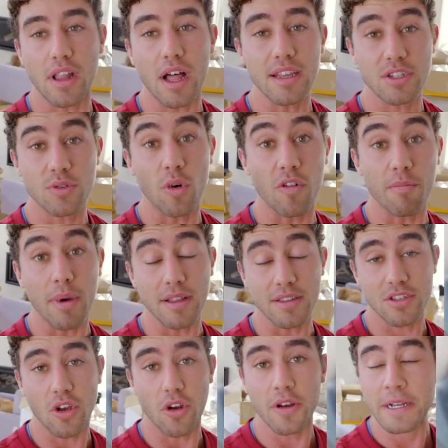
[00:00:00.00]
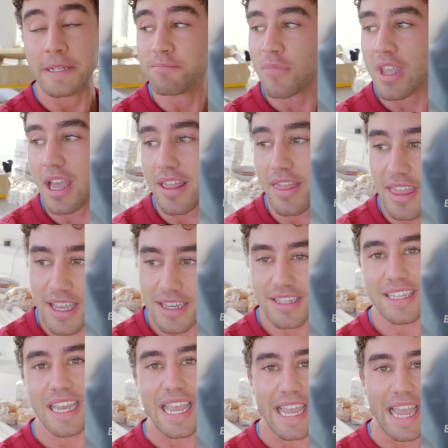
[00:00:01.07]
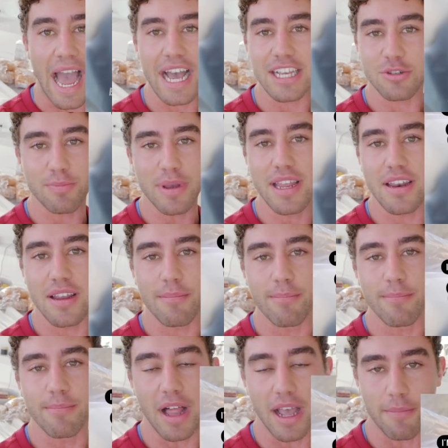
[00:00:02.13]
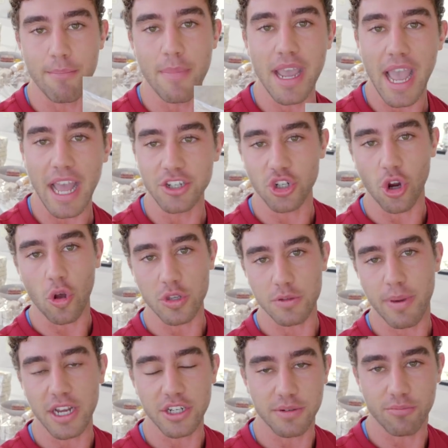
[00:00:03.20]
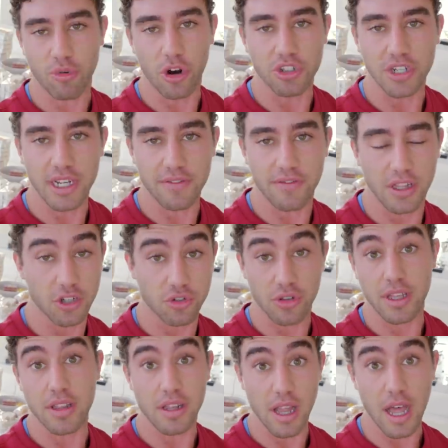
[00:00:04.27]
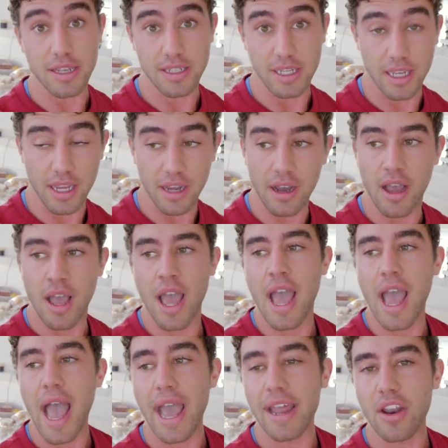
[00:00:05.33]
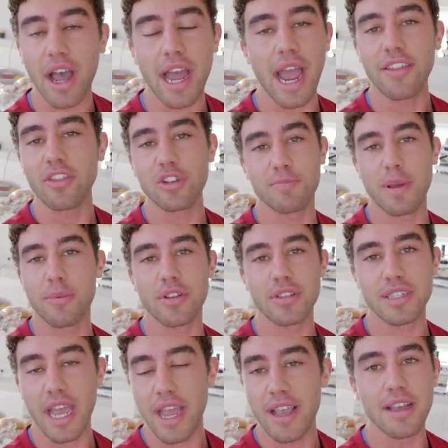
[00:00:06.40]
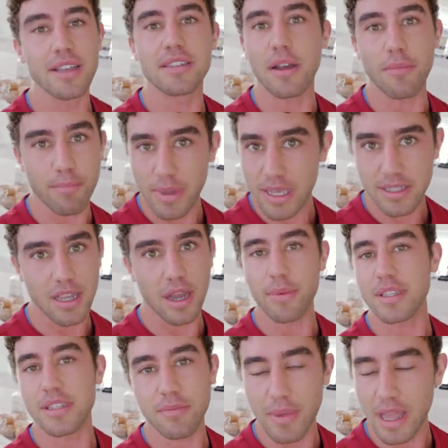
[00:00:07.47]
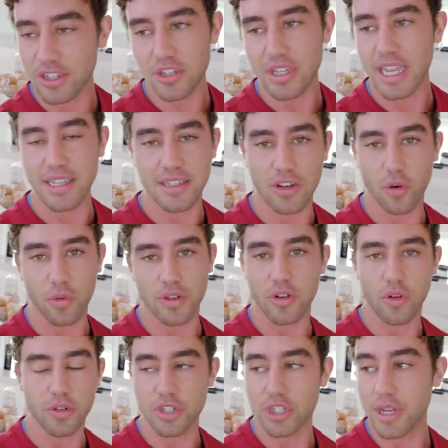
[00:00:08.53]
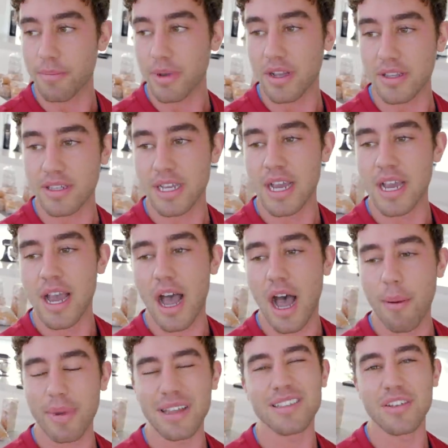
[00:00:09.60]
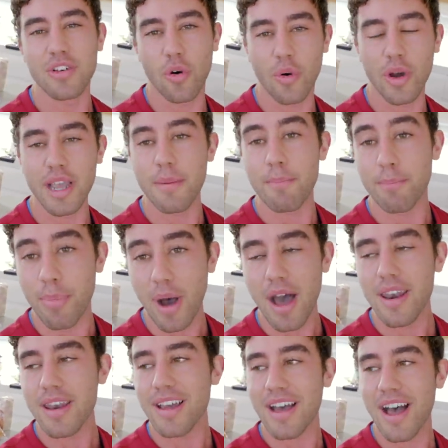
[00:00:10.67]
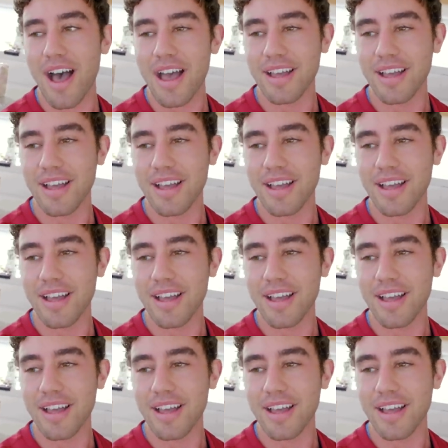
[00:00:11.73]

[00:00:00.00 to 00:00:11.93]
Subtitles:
the last 12 months. So this has been like me and Joel's passion project for literally the last year. And I hate those people that say something big's coming, something, and just hinted all the shit, because it's annoying, but